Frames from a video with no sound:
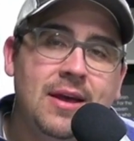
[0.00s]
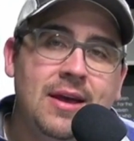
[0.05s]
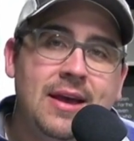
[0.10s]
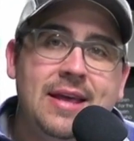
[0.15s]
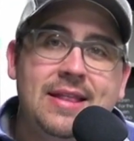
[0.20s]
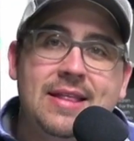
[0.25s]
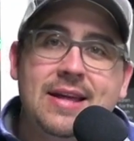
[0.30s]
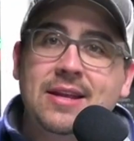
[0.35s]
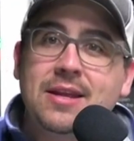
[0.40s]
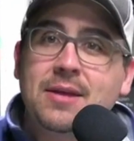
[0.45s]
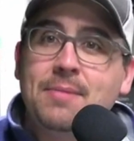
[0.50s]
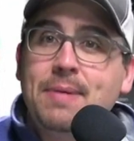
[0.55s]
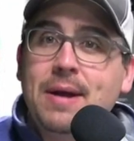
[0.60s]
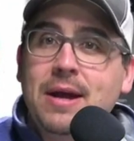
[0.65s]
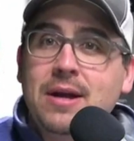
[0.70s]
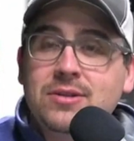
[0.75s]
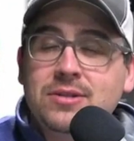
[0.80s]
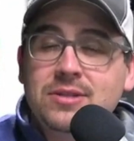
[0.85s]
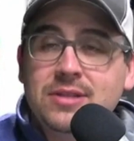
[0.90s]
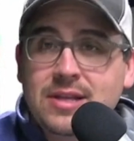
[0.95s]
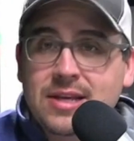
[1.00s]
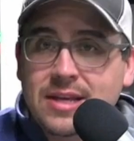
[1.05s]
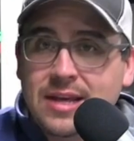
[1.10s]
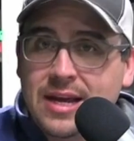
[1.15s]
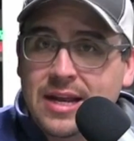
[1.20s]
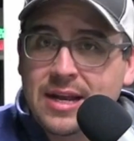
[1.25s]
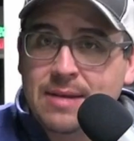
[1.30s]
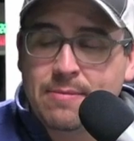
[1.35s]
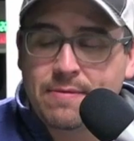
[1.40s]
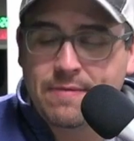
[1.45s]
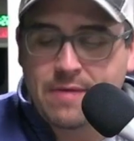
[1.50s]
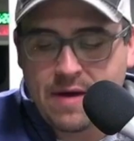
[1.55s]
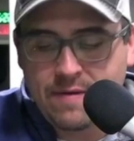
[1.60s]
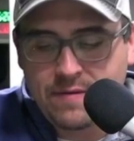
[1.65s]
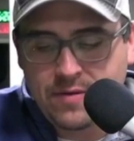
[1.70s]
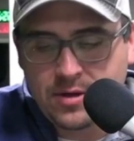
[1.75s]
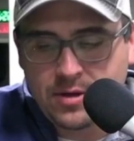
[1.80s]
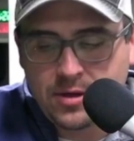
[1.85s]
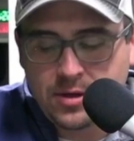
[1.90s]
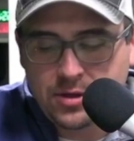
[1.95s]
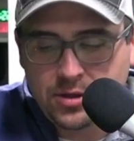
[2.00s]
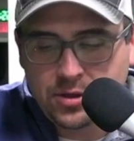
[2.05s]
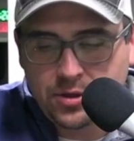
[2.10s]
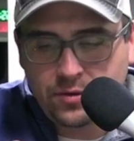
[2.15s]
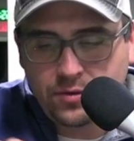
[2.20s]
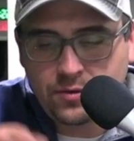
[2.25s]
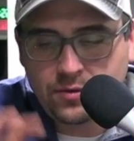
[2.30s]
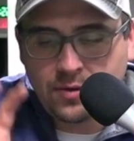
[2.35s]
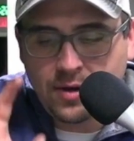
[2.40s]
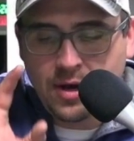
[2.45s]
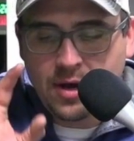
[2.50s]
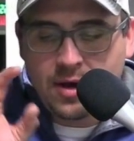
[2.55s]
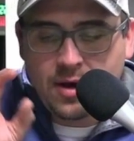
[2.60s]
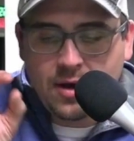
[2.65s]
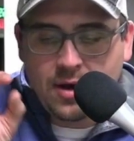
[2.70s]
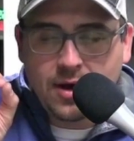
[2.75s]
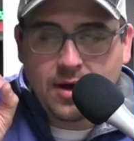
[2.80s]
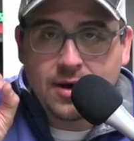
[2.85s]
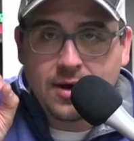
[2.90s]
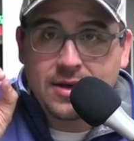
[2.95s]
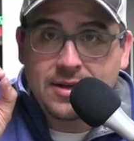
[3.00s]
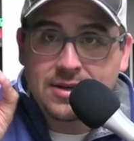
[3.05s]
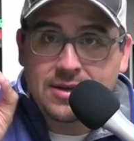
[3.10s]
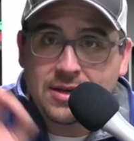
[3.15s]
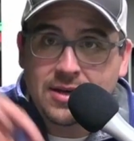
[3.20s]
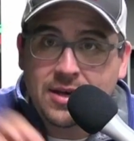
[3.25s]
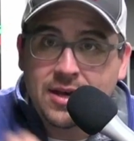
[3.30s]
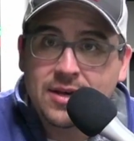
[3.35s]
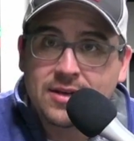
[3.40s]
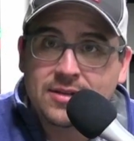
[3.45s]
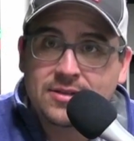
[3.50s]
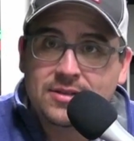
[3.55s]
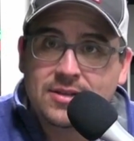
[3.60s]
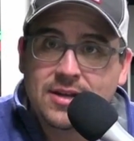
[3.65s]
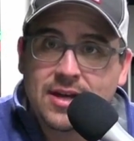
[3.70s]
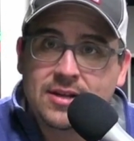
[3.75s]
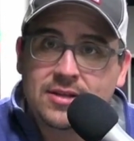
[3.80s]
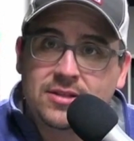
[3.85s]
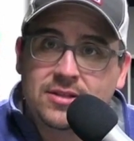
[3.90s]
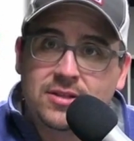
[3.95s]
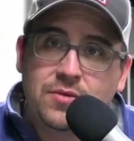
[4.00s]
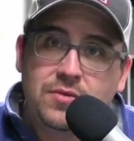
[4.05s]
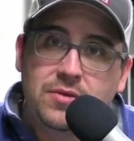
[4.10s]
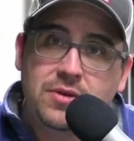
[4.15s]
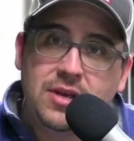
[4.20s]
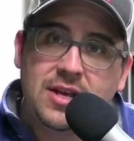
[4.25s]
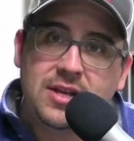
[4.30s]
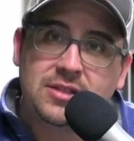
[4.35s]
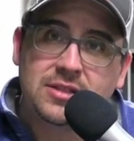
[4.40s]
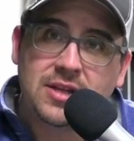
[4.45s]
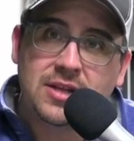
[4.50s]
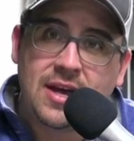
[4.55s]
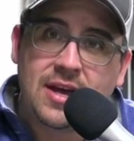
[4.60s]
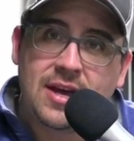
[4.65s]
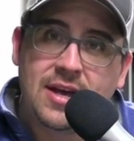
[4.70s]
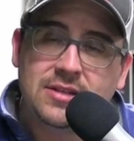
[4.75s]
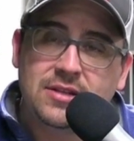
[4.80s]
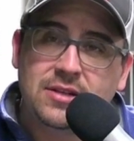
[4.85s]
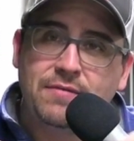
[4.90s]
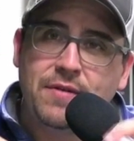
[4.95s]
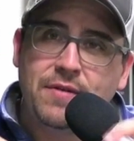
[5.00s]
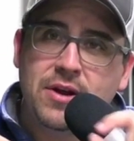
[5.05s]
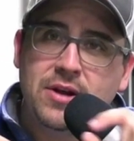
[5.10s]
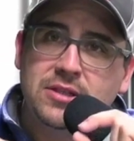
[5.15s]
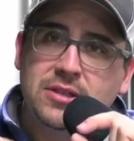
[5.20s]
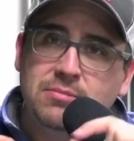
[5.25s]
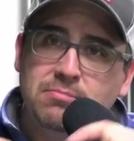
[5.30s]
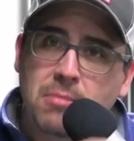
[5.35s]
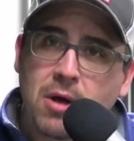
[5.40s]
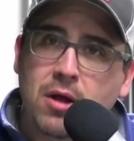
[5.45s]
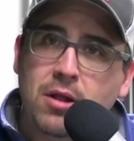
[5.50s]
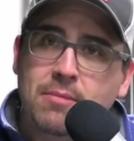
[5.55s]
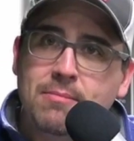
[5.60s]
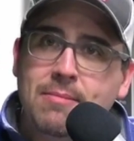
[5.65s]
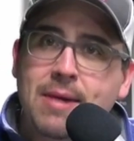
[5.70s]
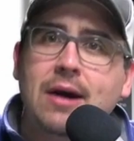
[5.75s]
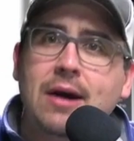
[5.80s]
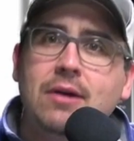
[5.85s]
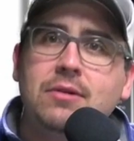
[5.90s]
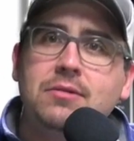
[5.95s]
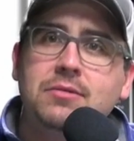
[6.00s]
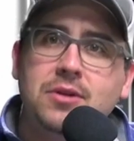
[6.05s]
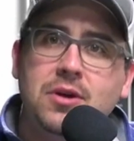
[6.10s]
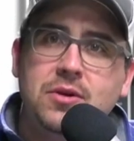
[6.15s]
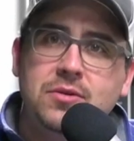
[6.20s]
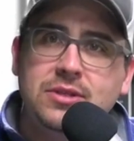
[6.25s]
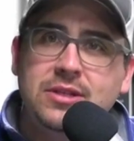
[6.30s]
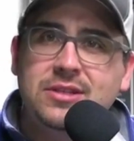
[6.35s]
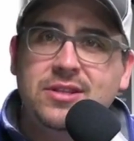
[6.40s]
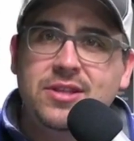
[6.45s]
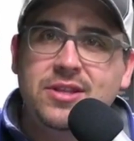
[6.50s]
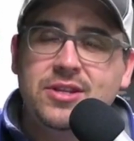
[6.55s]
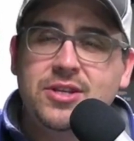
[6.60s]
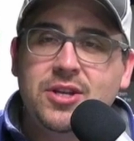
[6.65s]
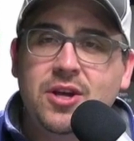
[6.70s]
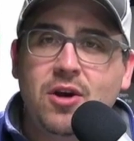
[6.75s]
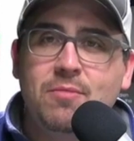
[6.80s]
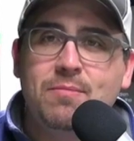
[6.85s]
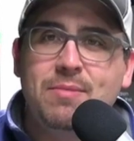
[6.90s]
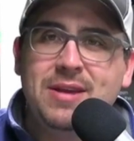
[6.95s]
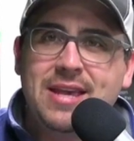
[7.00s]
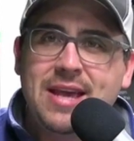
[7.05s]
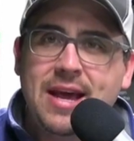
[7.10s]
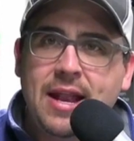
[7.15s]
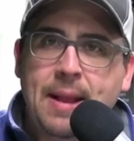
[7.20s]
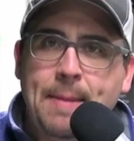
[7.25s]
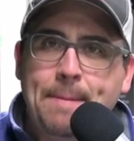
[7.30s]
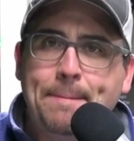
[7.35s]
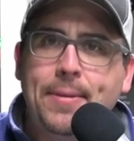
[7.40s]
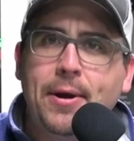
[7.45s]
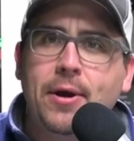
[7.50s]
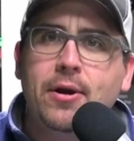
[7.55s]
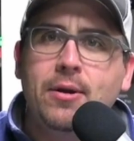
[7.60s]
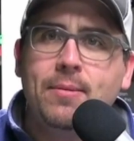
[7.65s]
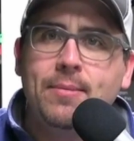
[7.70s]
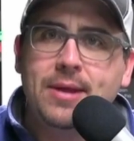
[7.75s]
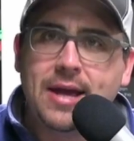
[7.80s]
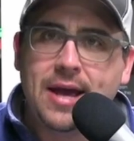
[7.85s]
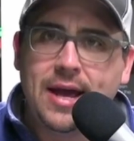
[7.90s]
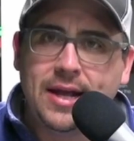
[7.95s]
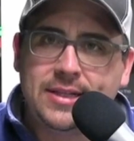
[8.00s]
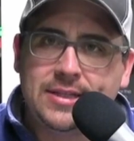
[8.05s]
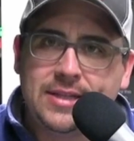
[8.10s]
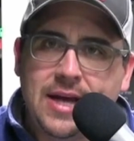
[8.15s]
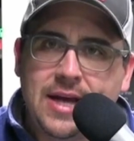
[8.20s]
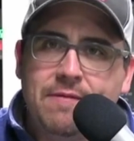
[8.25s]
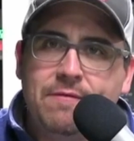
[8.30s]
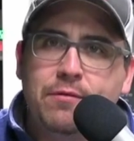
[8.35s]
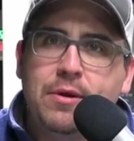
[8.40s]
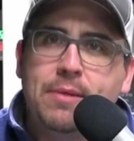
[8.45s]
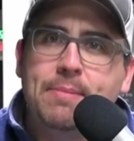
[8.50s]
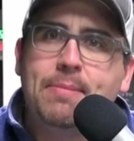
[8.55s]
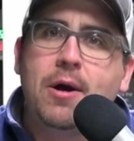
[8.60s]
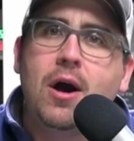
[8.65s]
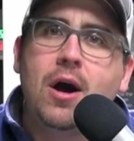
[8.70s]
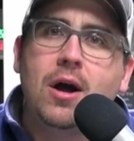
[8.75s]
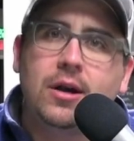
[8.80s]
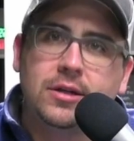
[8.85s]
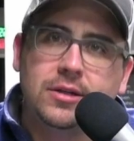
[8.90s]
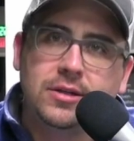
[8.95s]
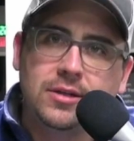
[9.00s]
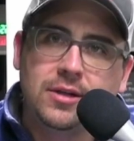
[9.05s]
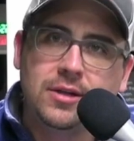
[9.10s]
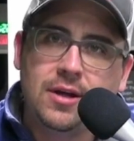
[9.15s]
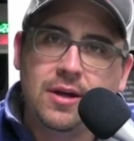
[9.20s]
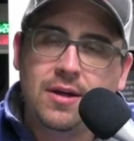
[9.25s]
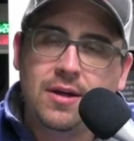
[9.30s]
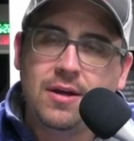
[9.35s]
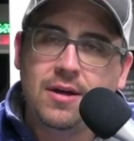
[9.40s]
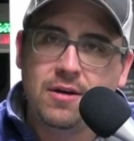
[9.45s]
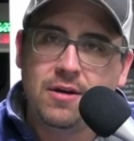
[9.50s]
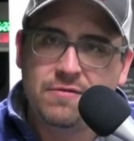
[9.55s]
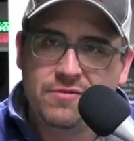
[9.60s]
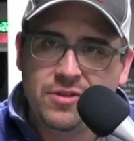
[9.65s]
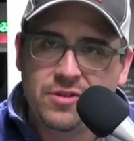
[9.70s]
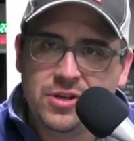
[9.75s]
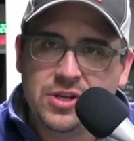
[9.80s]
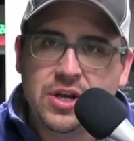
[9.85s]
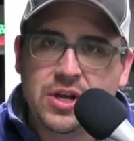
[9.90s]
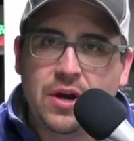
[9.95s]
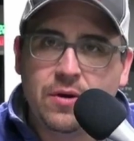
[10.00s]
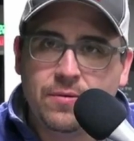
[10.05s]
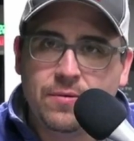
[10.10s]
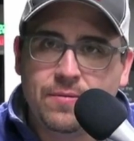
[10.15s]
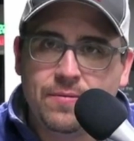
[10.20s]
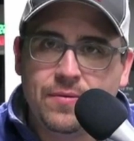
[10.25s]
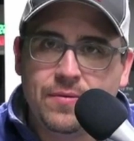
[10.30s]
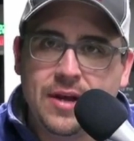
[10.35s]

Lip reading: He then compares the kingdom of heaven to yeast, and so yeast is a very small amount goes into the dough, but yet it permeates every part of the dough.